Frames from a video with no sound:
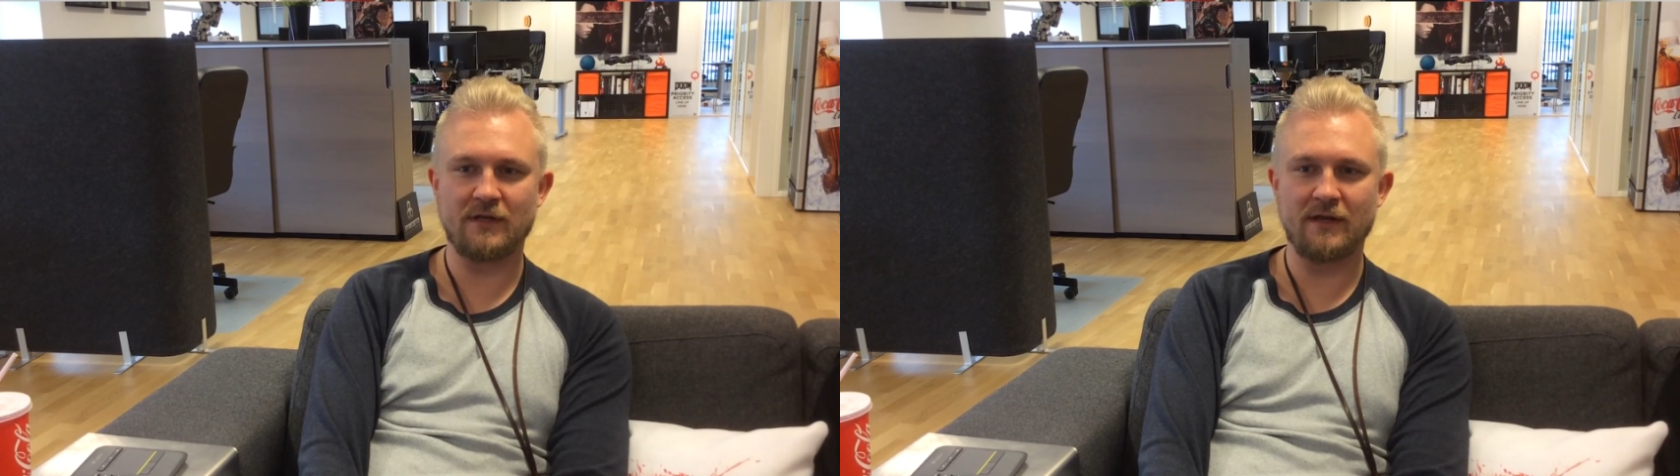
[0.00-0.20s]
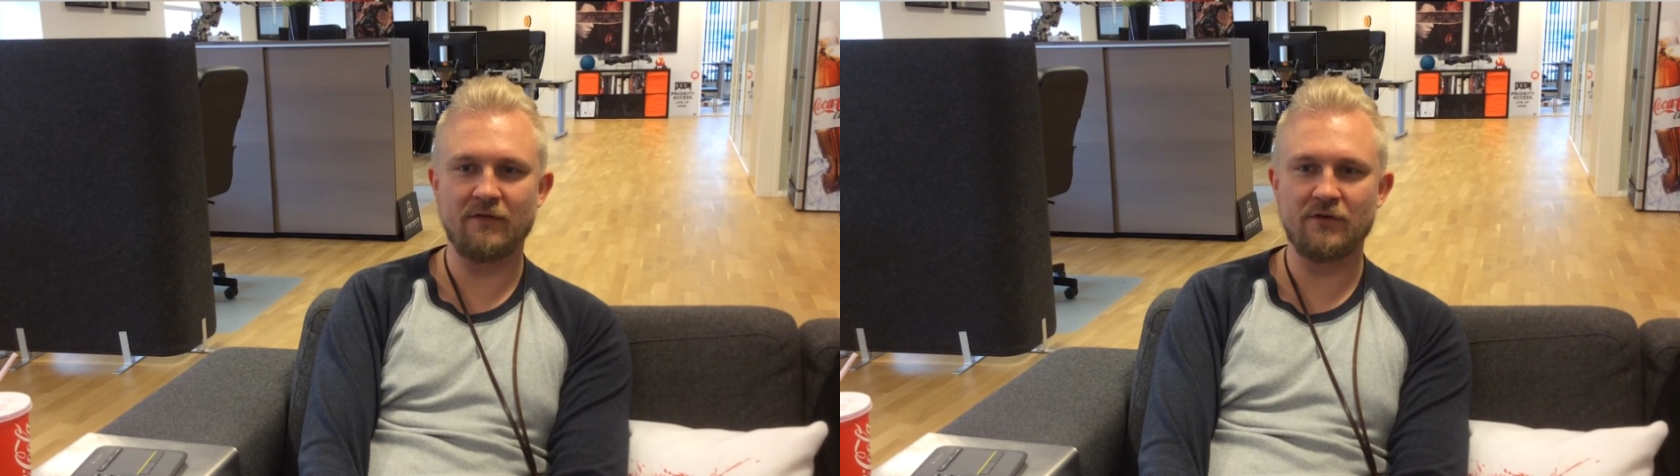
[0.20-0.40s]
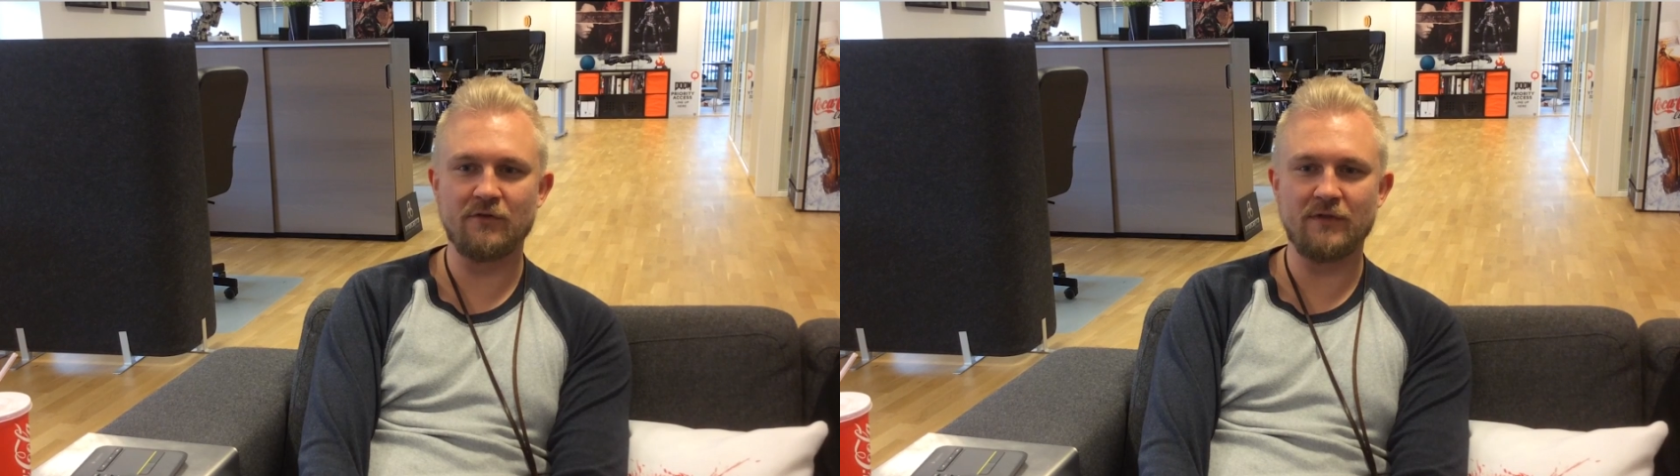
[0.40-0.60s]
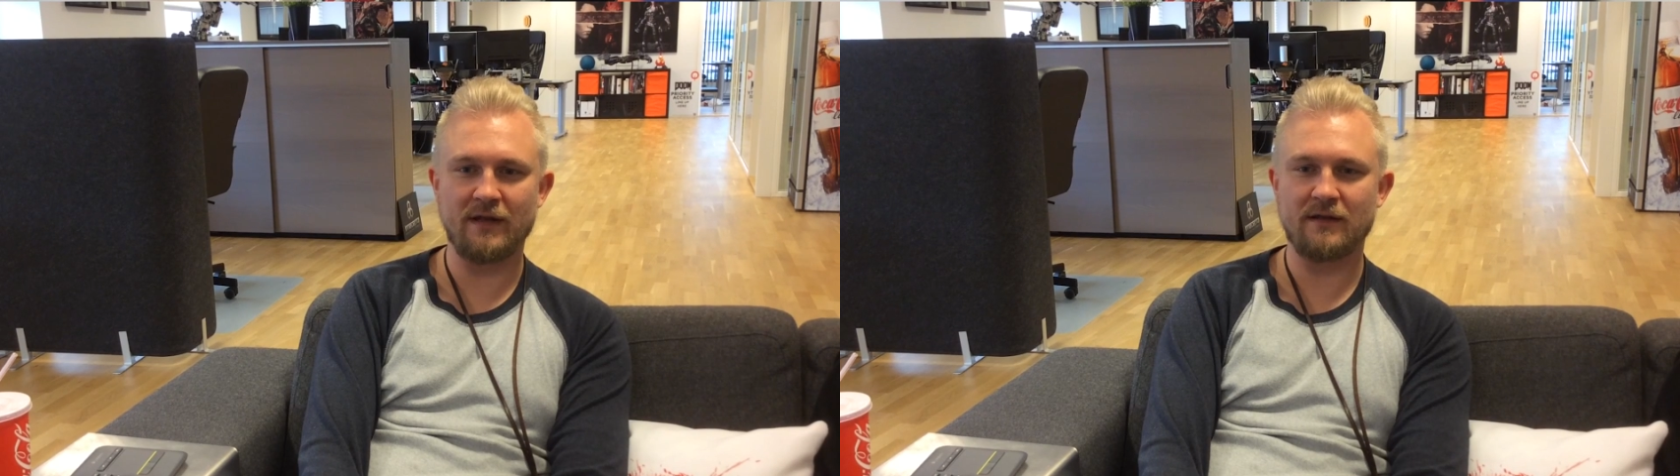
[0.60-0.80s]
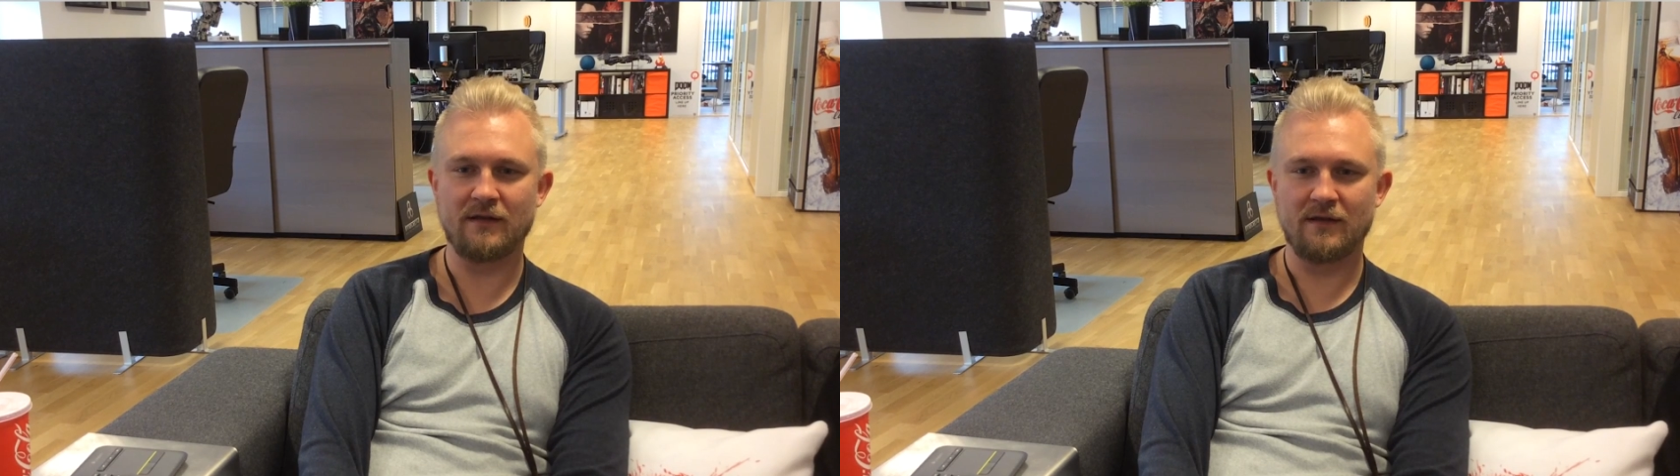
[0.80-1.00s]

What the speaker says: I never knew that